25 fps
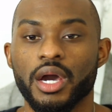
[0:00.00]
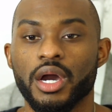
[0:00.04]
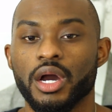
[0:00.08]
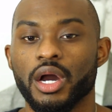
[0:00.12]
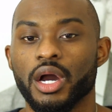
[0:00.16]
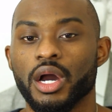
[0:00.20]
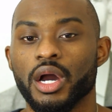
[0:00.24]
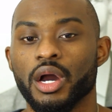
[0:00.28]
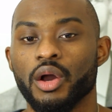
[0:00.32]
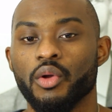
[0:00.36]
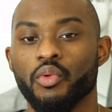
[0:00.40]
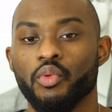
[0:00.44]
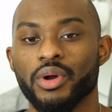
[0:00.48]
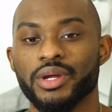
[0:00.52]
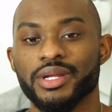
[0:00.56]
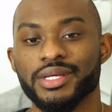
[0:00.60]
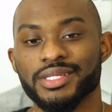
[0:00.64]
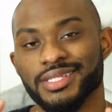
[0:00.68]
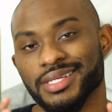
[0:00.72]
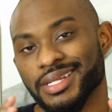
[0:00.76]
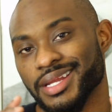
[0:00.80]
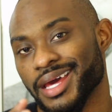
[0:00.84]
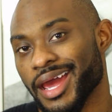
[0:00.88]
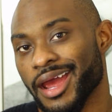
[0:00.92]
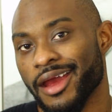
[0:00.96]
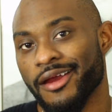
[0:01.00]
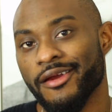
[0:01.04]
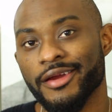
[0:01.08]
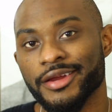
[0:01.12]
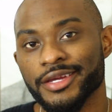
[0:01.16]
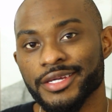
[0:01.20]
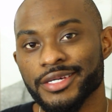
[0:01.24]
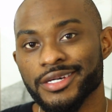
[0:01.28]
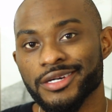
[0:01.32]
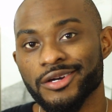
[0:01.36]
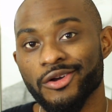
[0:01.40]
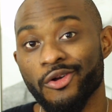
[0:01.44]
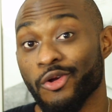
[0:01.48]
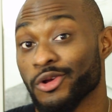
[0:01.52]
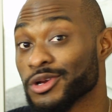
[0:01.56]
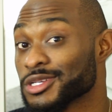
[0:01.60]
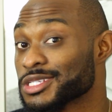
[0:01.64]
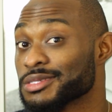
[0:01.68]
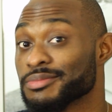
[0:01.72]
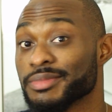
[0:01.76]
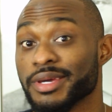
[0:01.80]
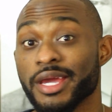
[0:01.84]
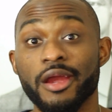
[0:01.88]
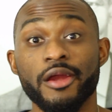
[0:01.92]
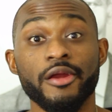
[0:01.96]
what is an area or
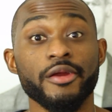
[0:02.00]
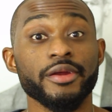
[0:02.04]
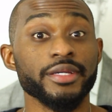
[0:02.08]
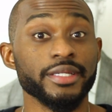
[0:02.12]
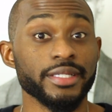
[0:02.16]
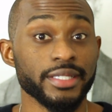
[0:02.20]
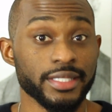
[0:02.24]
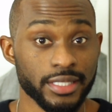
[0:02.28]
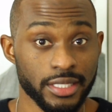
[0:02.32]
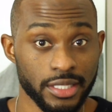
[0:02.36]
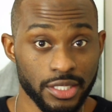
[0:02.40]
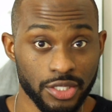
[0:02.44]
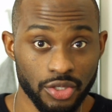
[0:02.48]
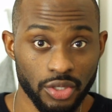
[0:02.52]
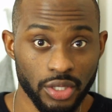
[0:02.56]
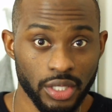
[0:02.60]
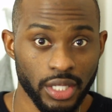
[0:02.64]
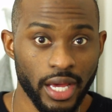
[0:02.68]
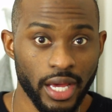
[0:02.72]
some areas in your